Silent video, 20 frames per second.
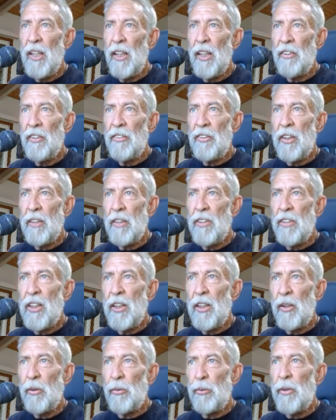has
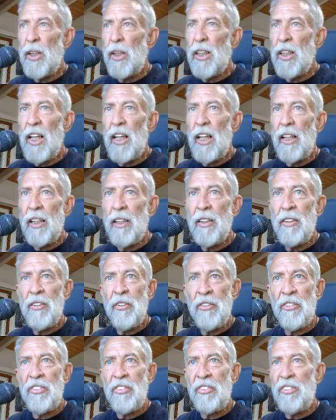given the green light
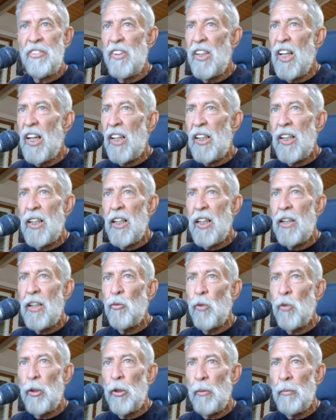to snacking
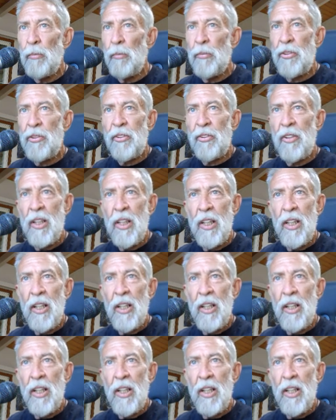on worms.